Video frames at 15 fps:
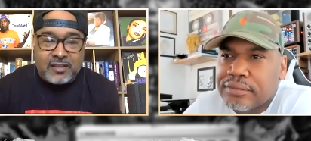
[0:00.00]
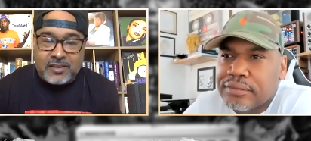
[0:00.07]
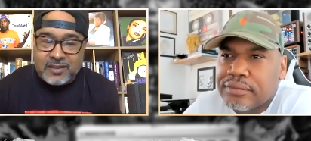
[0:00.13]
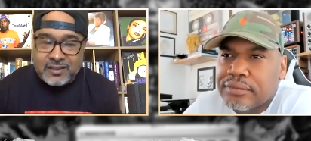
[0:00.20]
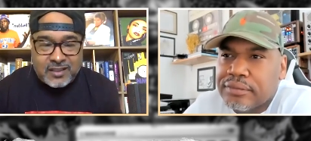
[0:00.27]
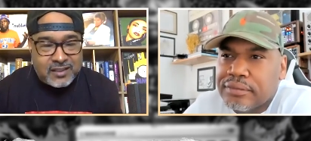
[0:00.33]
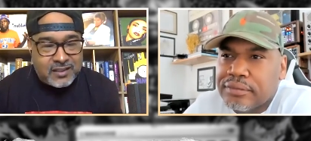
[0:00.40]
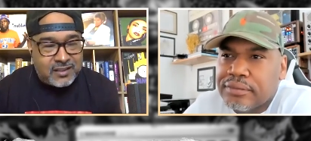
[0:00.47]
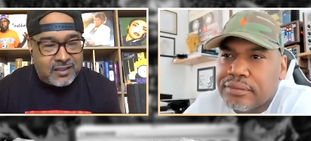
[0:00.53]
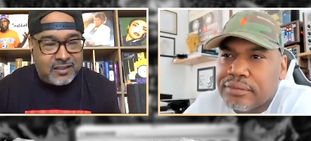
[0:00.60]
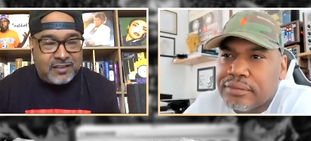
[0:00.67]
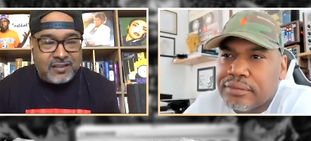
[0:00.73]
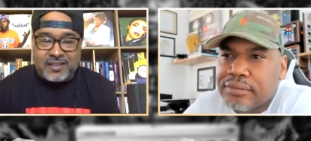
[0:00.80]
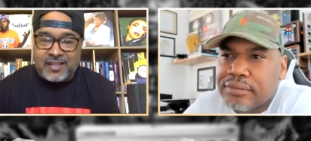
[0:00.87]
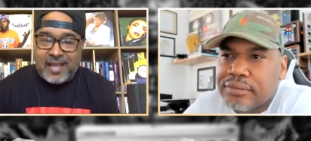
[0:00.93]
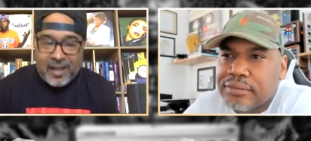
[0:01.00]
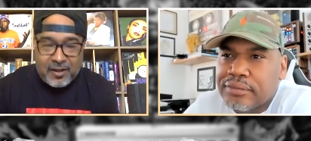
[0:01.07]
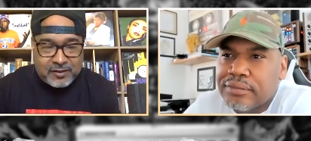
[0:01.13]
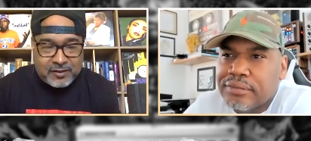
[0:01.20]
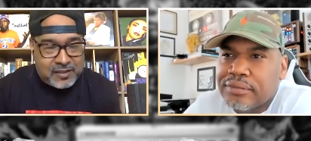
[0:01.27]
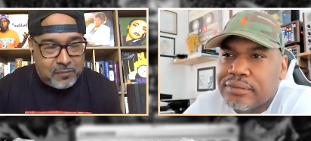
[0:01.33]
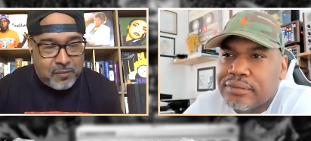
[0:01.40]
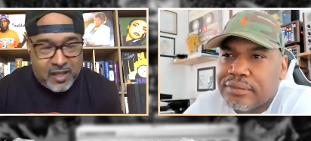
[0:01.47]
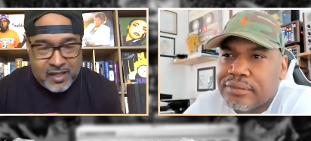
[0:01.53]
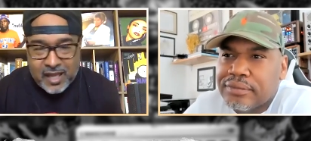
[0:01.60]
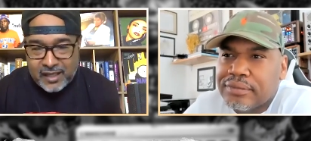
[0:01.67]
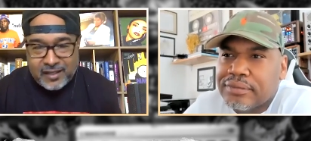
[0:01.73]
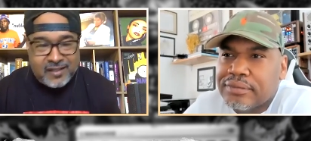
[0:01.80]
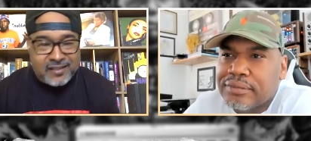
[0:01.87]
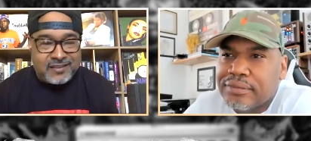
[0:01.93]
Speaker 1: You're looking good, you're looking healthy, man. I
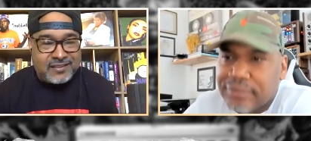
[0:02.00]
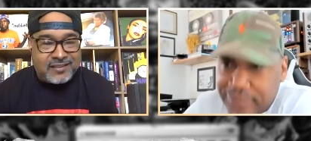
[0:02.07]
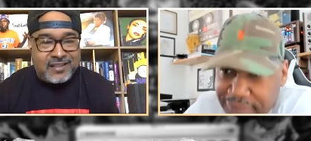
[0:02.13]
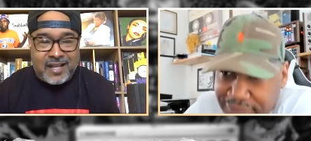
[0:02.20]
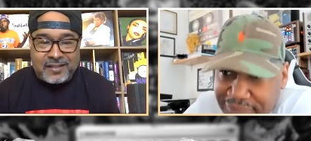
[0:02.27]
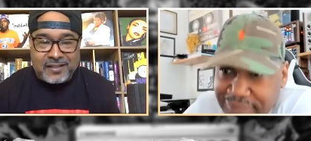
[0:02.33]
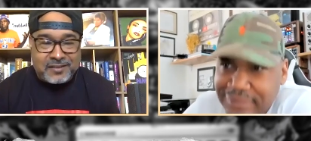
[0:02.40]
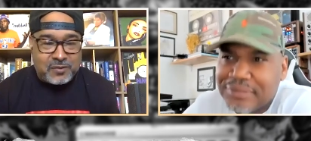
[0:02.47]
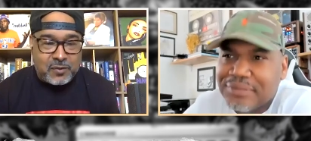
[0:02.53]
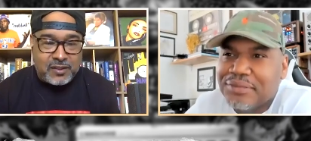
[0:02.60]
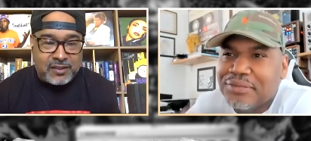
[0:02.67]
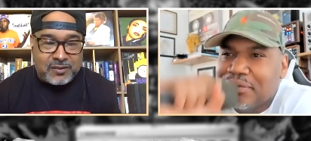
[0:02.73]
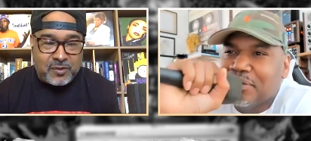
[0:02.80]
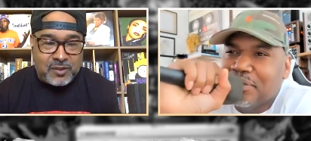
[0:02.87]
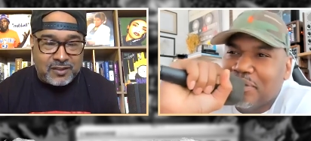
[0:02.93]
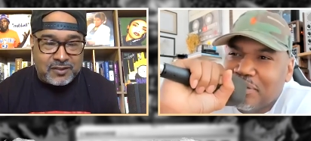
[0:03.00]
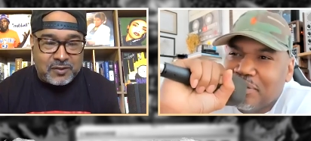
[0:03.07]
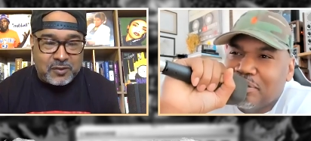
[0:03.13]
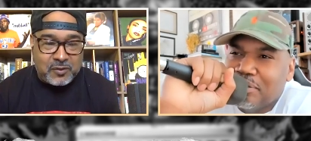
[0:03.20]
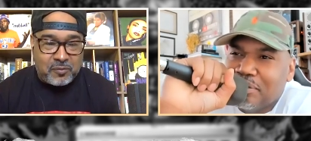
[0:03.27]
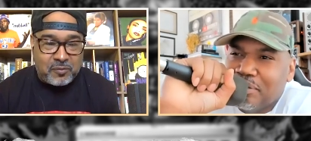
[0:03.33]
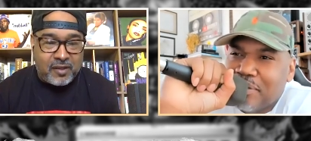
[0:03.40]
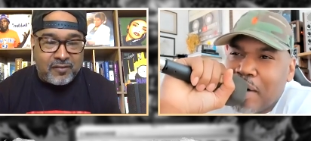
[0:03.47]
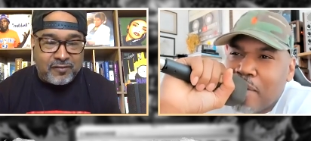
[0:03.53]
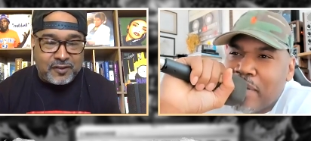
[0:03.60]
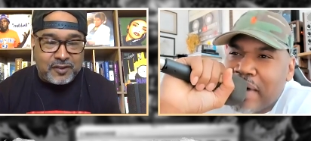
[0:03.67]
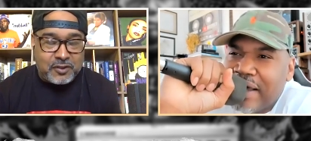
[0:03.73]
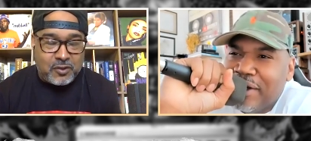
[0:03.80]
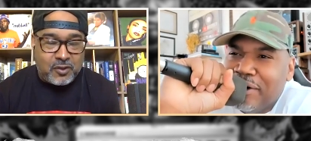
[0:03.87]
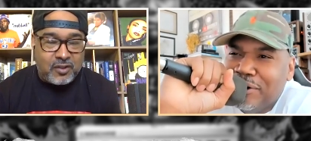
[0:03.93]
love to see that in 2022, man. My
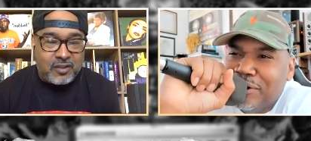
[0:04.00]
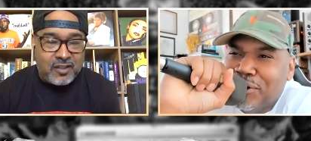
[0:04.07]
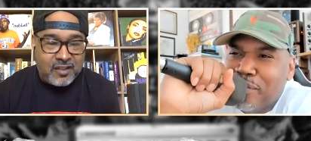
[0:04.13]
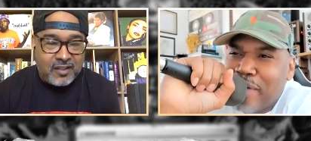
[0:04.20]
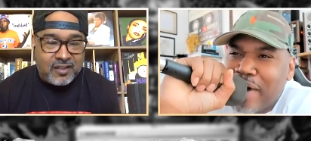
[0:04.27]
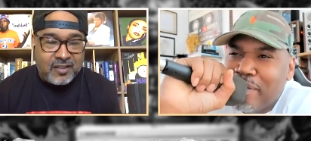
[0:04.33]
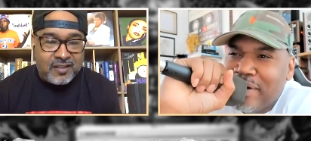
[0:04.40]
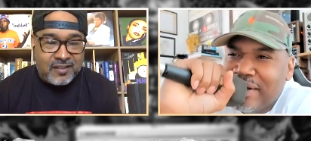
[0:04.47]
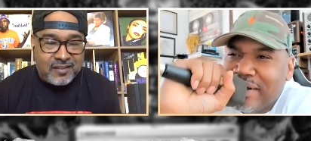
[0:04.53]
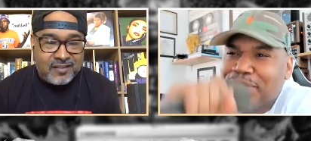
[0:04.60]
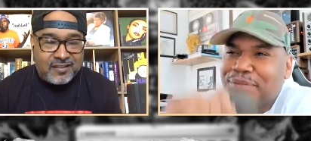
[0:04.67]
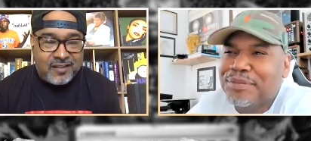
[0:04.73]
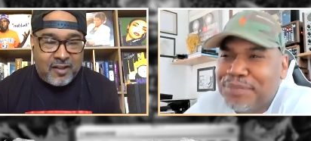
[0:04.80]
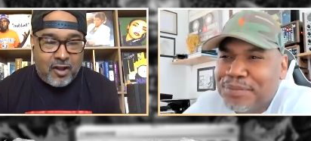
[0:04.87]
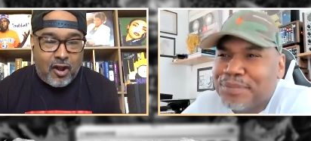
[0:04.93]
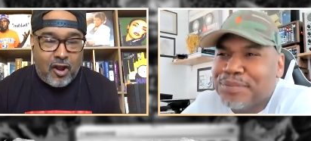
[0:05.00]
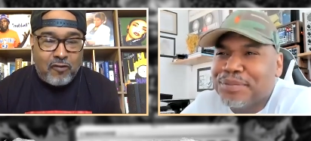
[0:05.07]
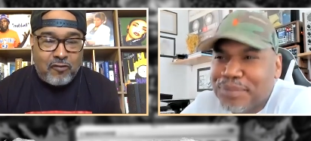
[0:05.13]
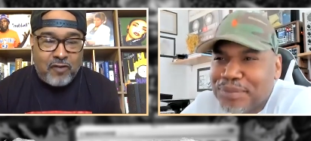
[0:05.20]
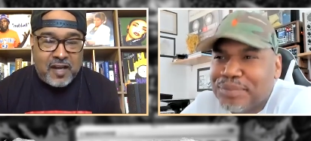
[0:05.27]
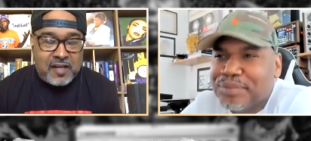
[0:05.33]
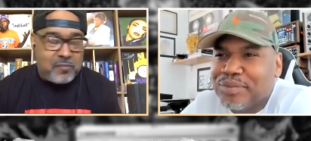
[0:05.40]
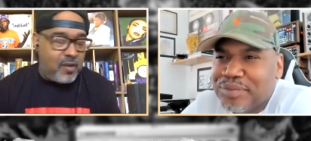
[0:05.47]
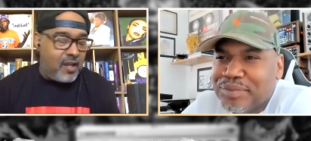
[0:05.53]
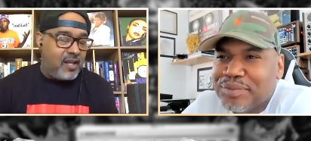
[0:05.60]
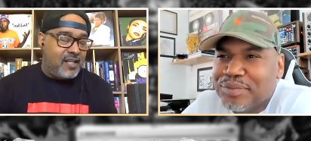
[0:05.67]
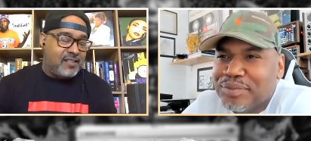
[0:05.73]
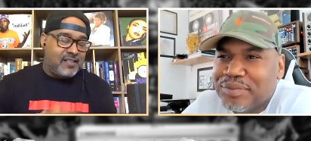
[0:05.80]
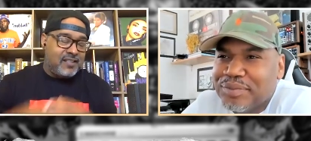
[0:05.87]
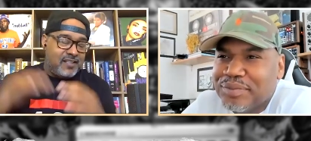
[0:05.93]
man, sure. you too, baby. Already, man.
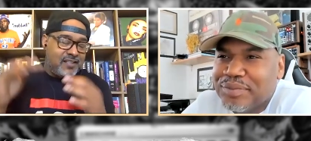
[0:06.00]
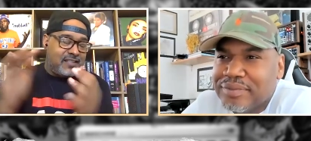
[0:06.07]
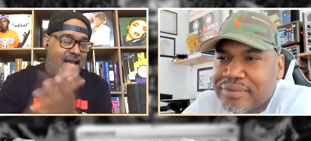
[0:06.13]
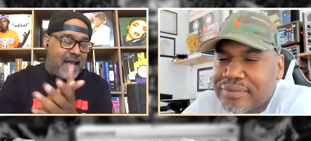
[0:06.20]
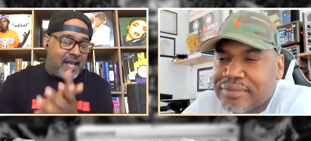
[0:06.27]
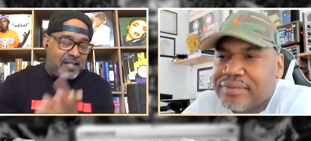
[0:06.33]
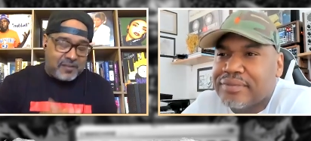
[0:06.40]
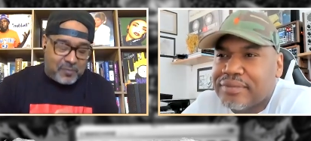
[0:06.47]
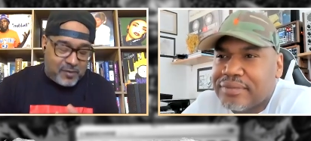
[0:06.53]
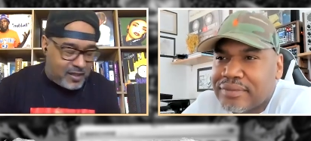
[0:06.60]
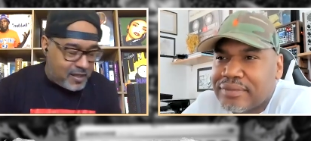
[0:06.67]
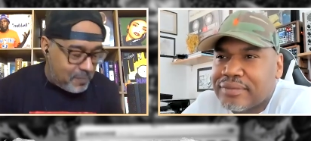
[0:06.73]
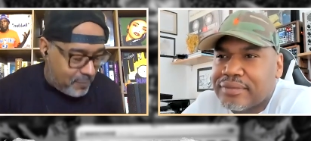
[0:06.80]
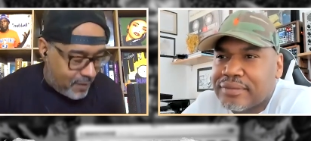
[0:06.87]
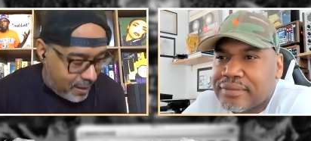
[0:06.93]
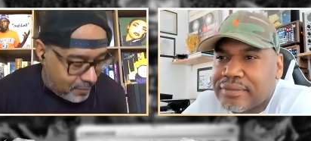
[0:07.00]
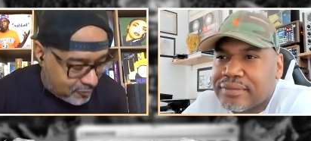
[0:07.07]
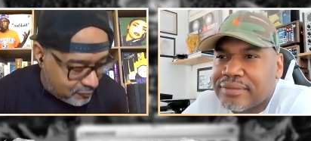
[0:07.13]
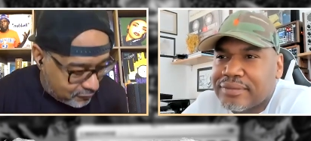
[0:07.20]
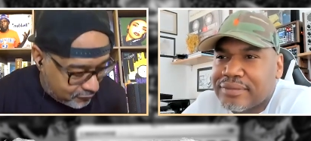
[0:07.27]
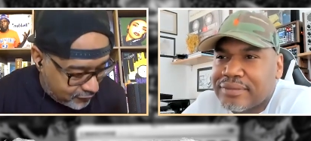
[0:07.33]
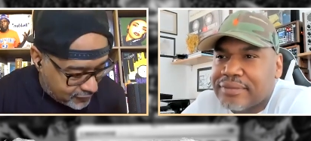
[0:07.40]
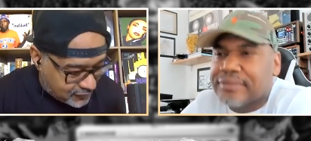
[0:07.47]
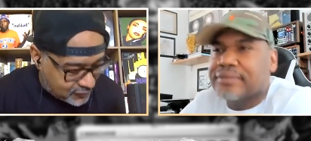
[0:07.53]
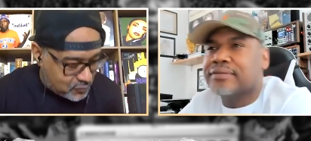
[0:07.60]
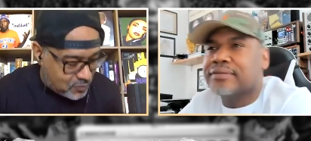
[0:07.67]
Listen, this has been Hip Hop Confessions